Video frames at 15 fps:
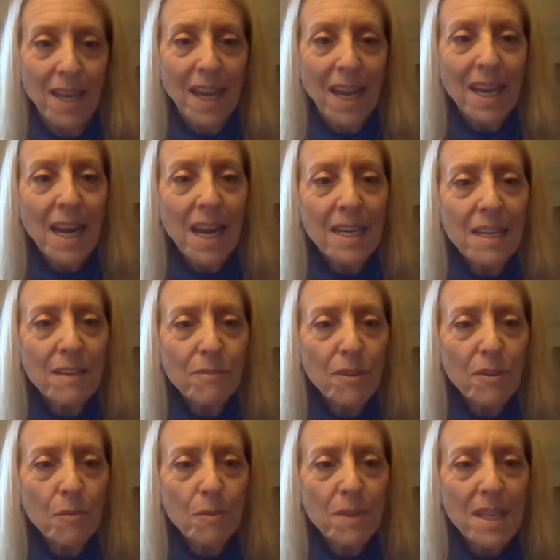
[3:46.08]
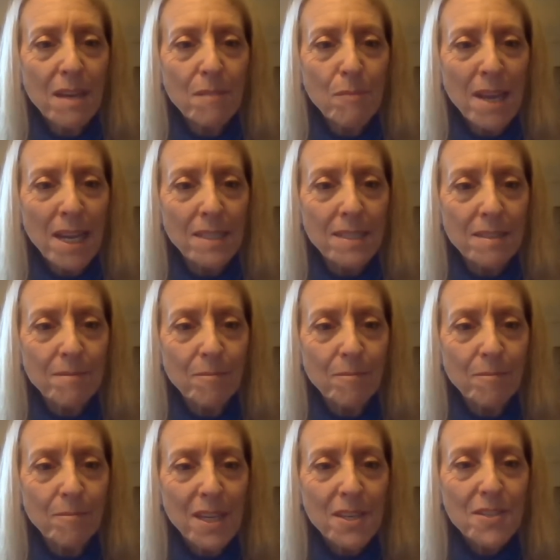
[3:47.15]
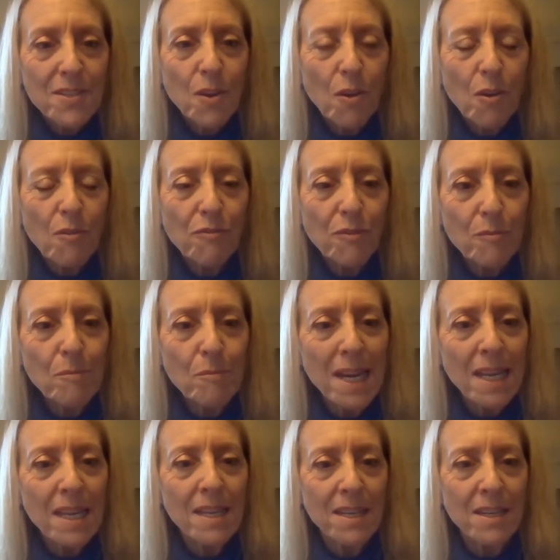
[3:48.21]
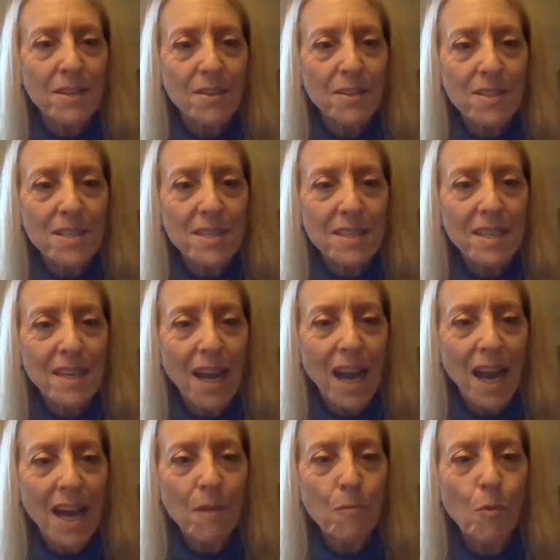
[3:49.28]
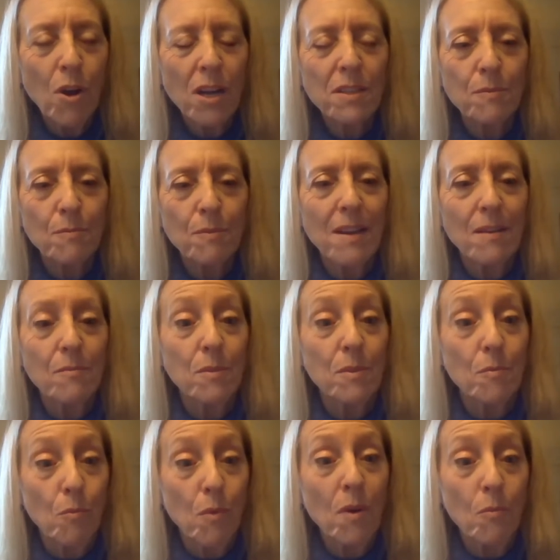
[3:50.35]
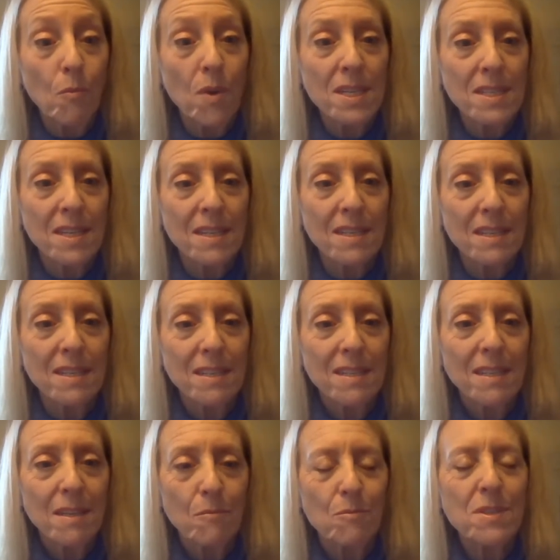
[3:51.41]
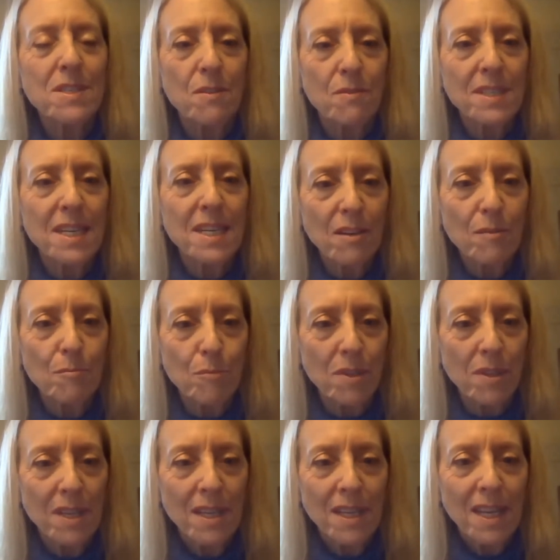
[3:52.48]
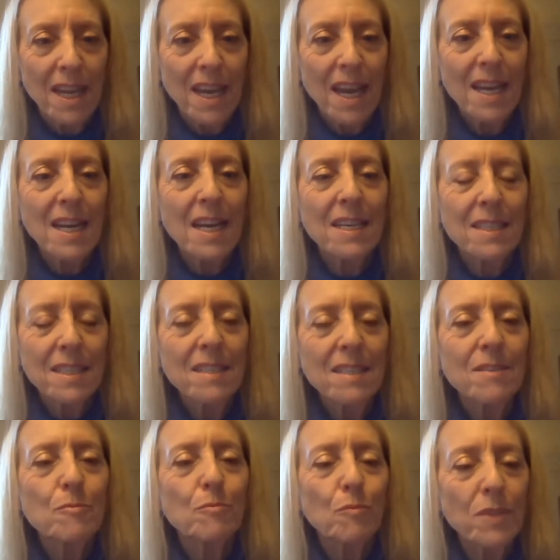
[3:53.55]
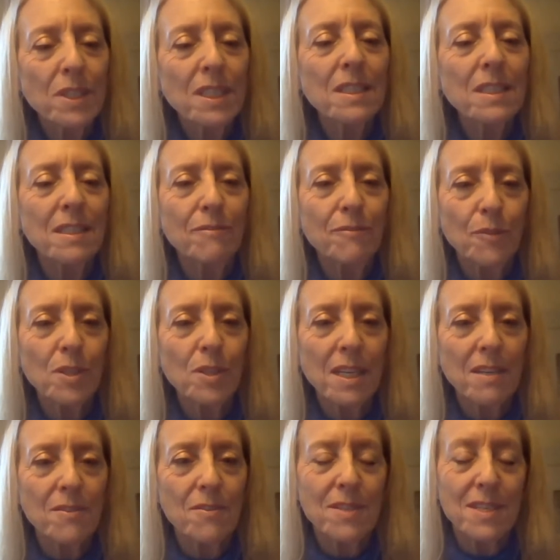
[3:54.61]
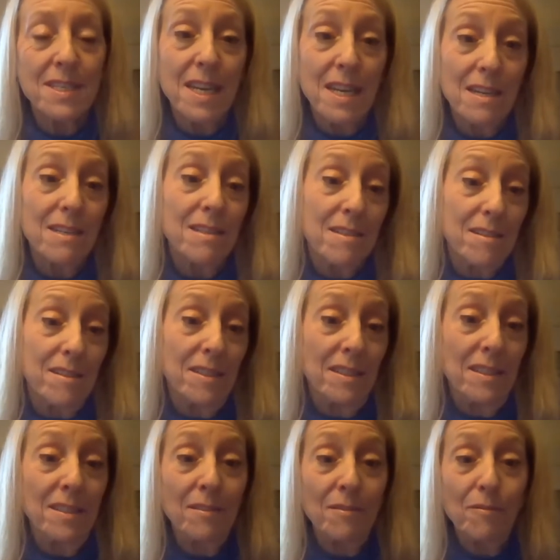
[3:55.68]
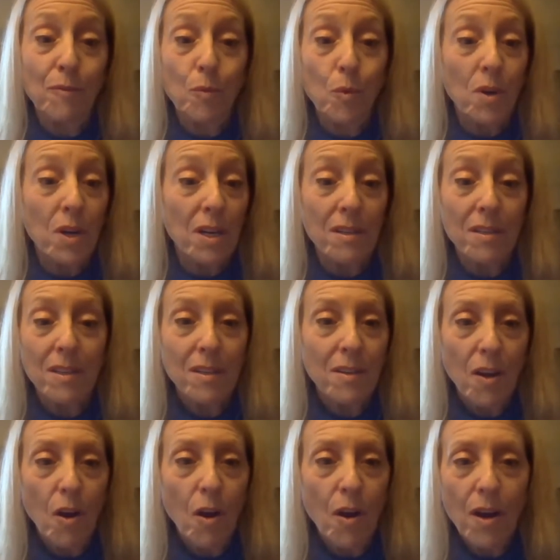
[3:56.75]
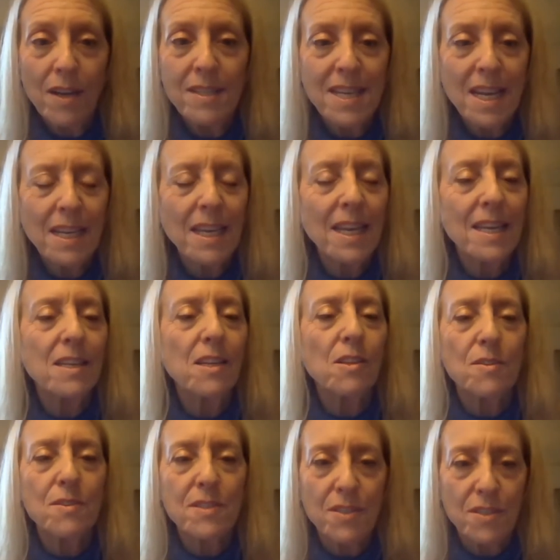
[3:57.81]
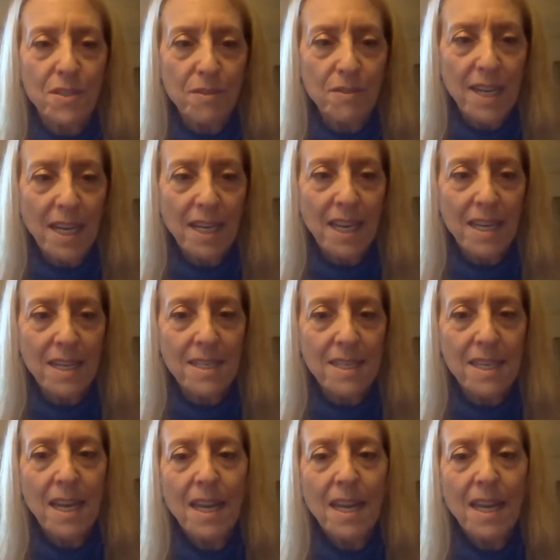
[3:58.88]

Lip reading: And I never knew what that meant. So for many years, I walked around with what was it that was so terrible? And I didn't really fully understand for a decade, close to 2 decades.